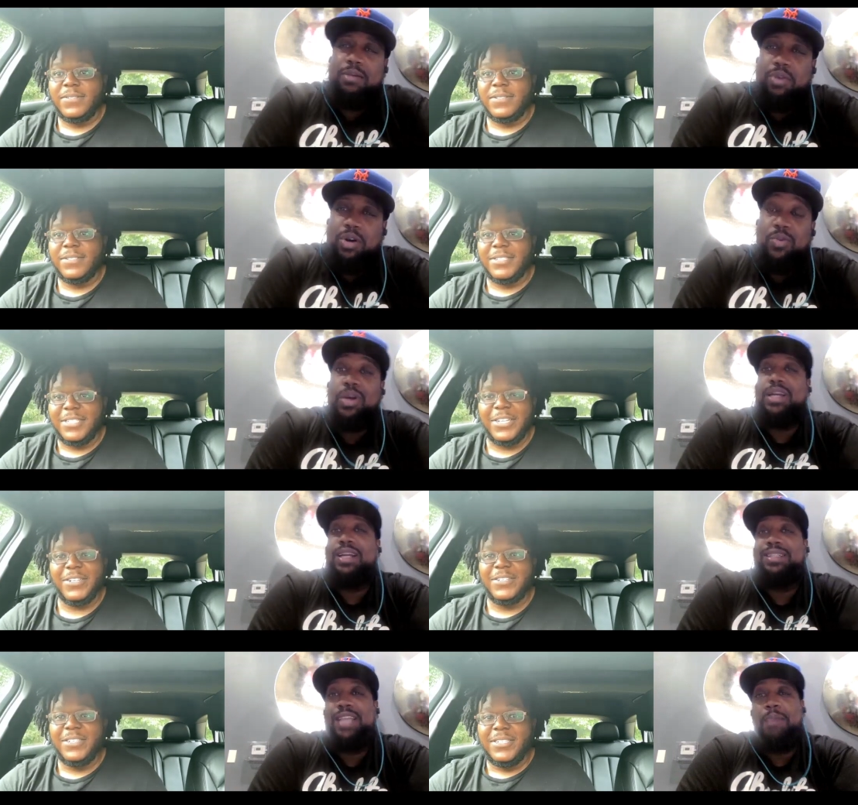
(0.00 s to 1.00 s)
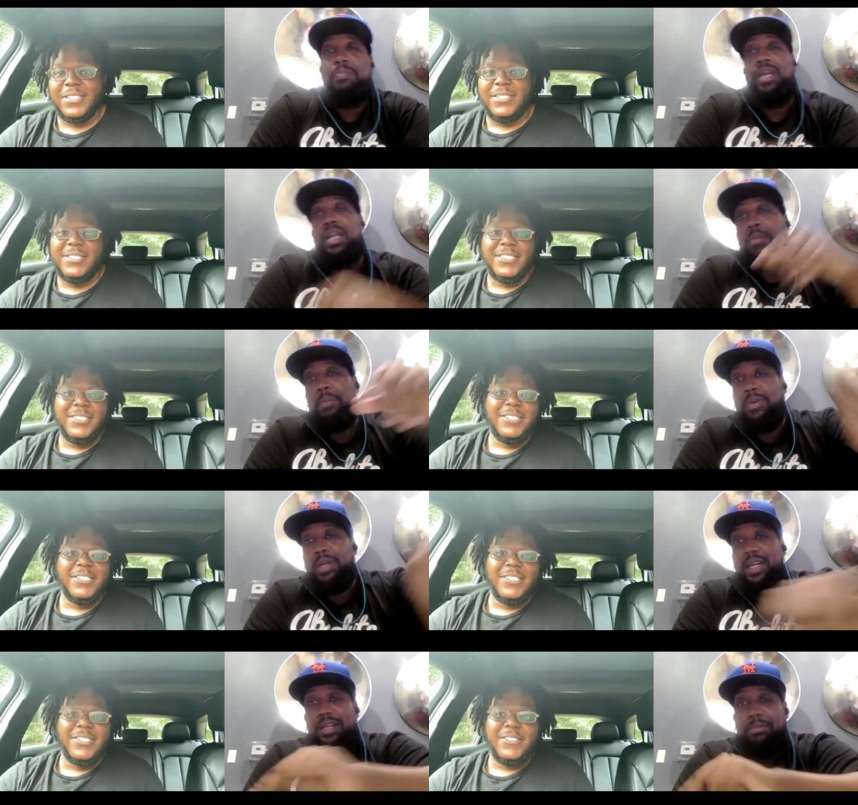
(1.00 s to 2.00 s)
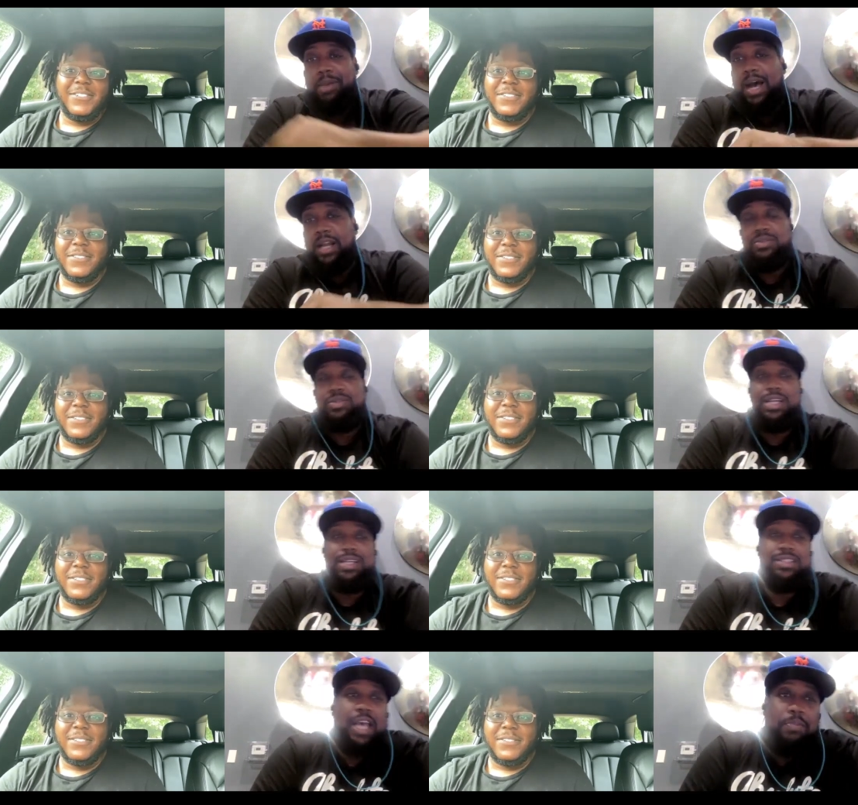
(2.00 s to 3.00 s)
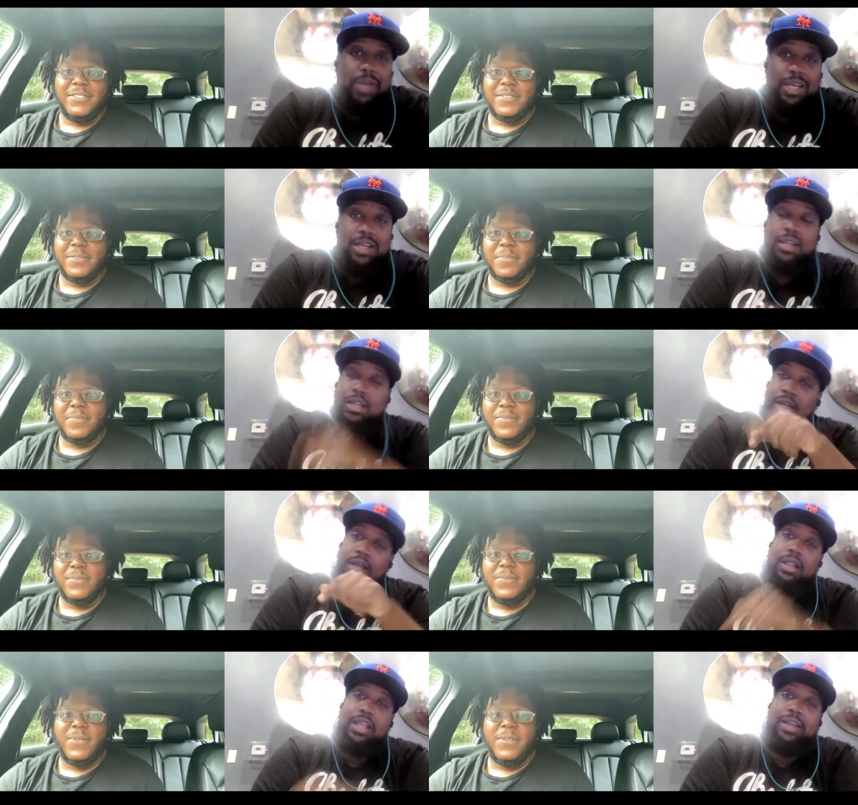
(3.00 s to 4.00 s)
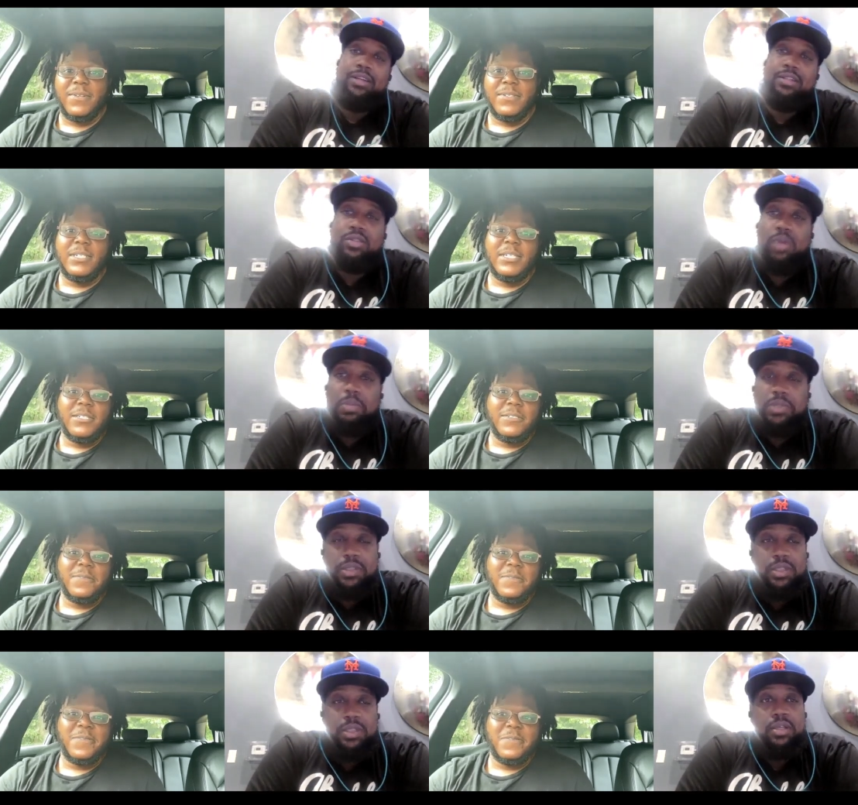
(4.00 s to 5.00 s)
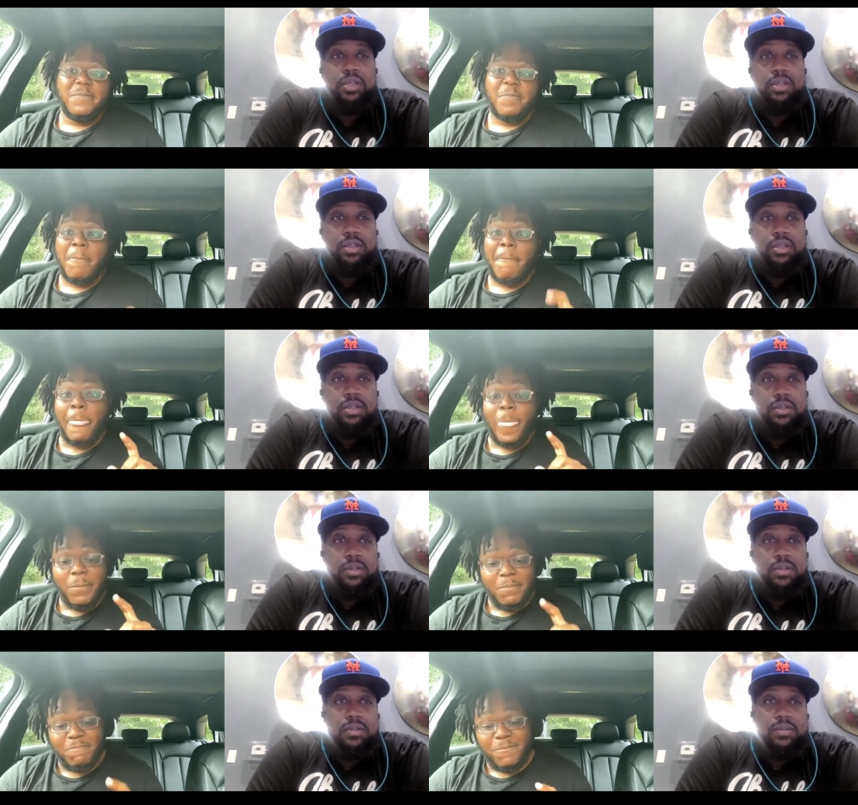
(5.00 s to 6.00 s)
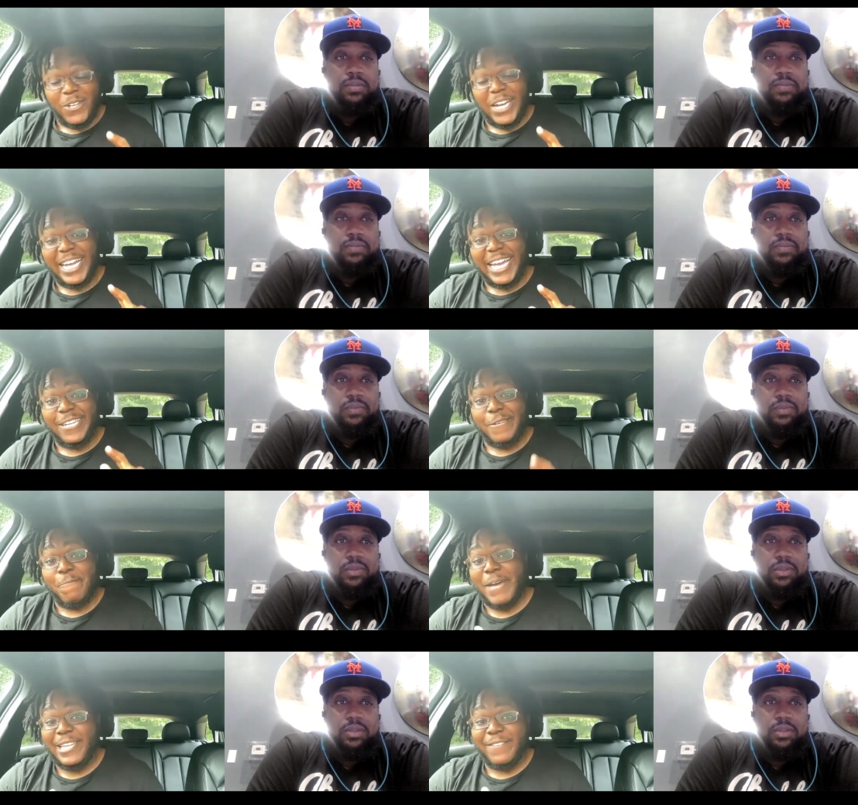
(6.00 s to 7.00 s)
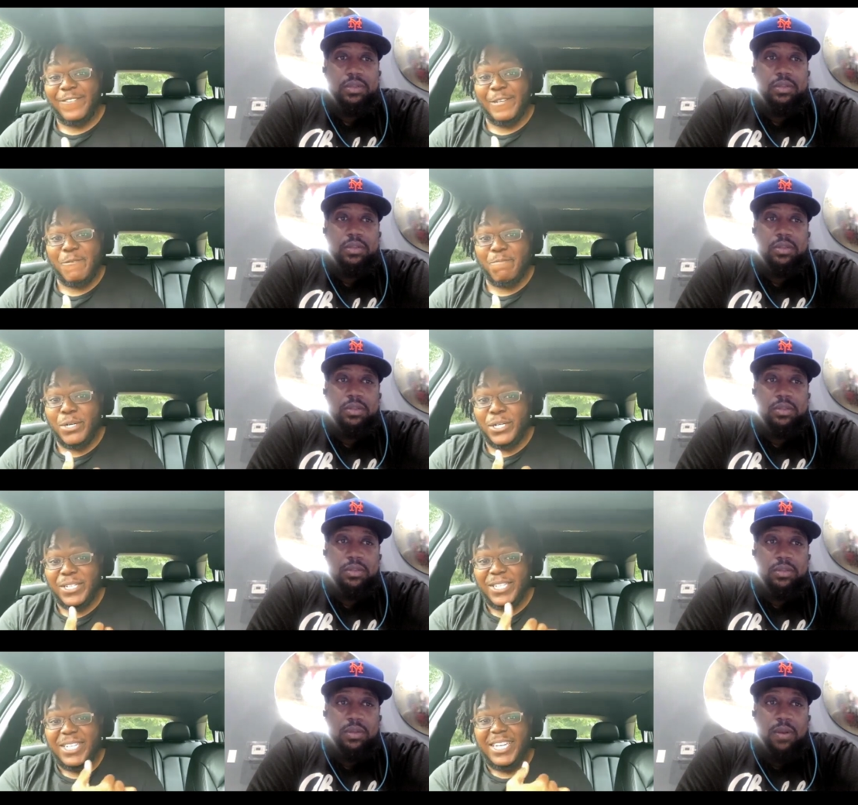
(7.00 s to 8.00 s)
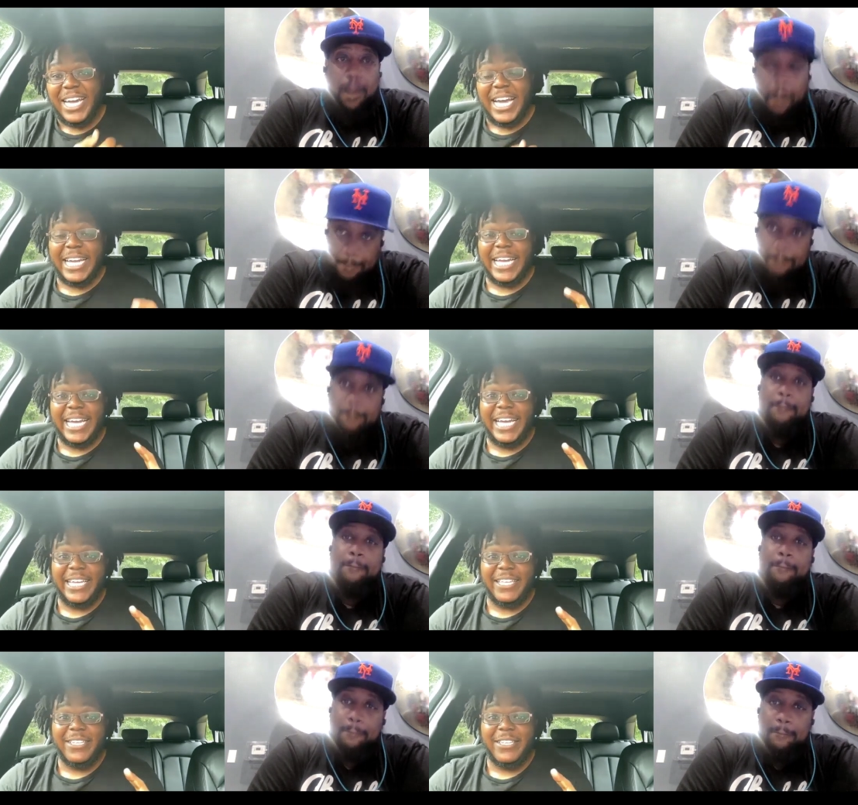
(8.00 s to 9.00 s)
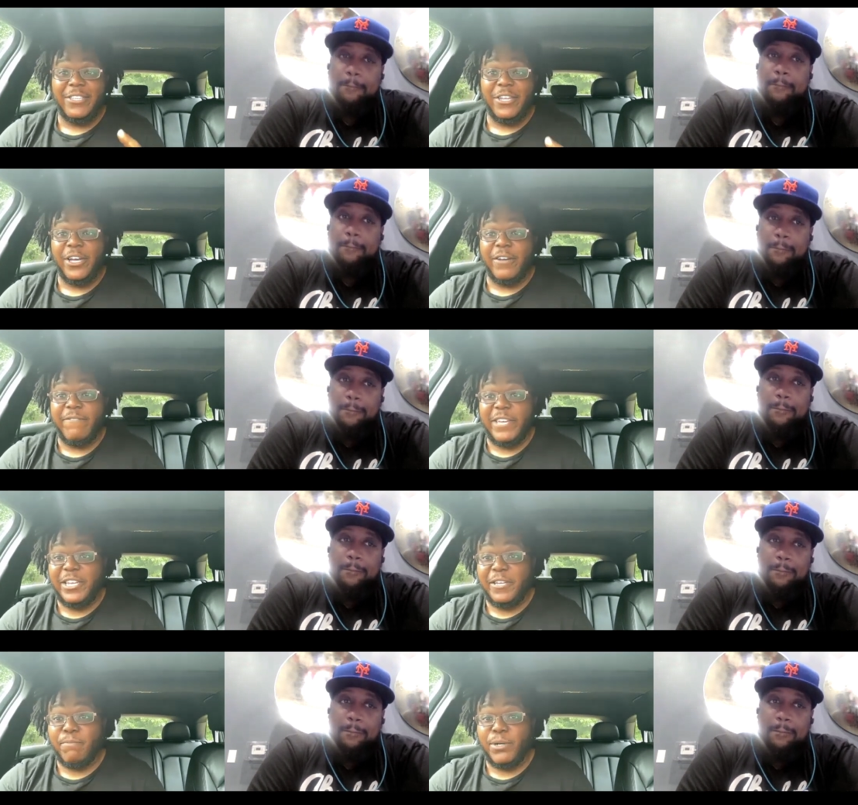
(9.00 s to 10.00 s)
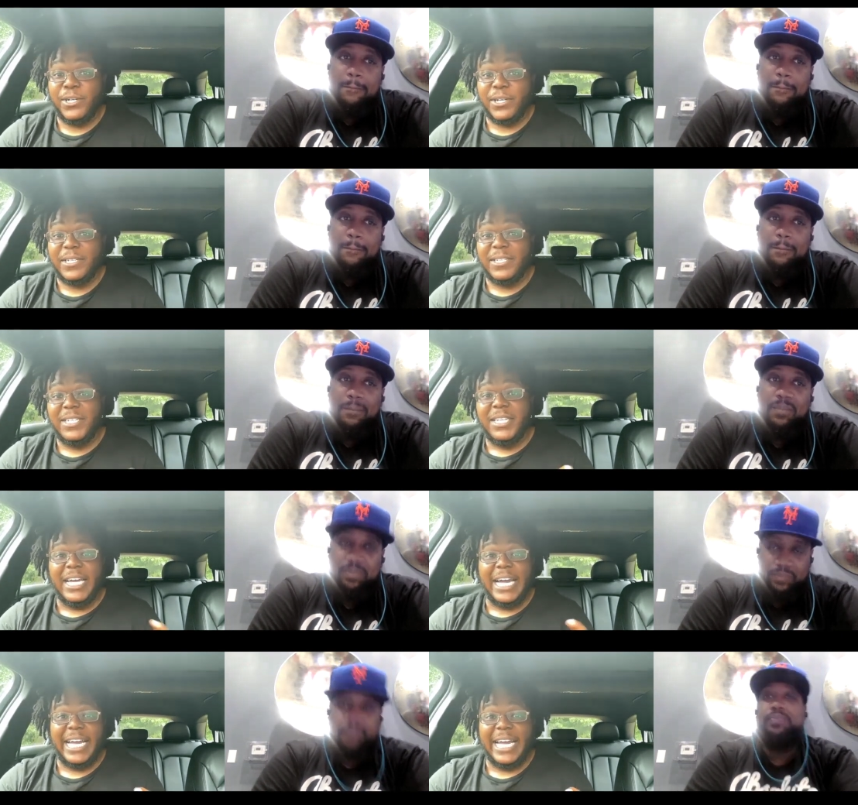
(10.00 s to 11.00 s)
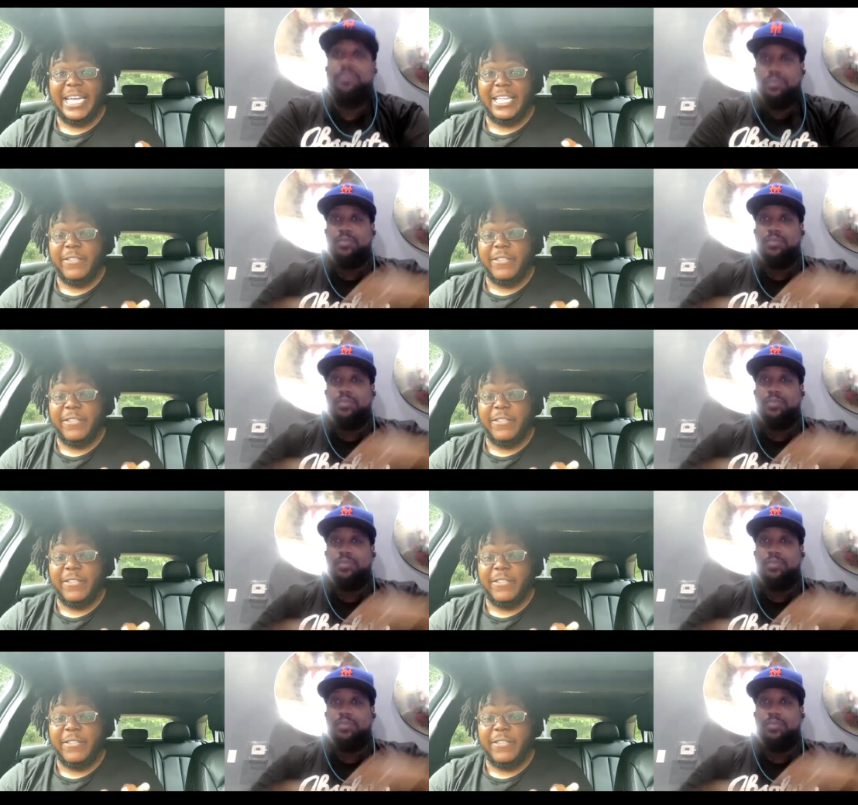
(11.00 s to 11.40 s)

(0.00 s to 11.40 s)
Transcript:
Speaker 1: bro? Where could they tap in? I'm gonna put it at the bottom so they can tap in in the link in the description.
Speaker 2: So I got the pallet flipping book, I got the vending book, I got the